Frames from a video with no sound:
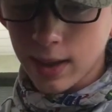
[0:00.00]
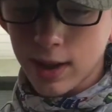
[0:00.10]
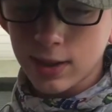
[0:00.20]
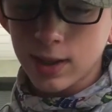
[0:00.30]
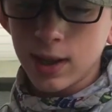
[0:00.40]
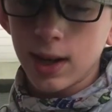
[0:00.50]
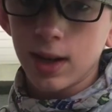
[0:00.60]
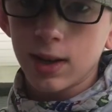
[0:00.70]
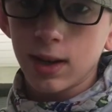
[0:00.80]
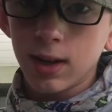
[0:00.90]
that's
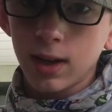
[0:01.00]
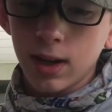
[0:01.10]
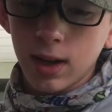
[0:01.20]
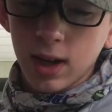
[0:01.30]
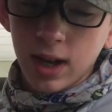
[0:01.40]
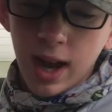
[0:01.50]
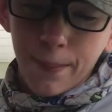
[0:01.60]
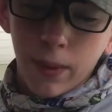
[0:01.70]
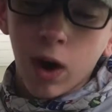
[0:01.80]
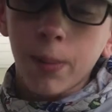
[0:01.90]
it,
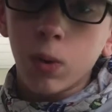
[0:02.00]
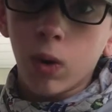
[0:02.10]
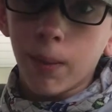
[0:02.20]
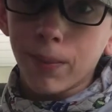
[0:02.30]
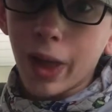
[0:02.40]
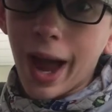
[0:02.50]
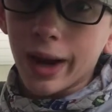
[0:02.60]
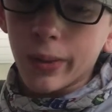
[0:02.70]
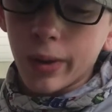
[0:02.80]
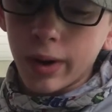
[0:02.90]
and probably one
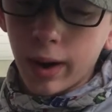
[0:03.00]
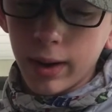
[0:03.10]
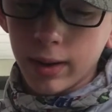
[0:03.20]
black one.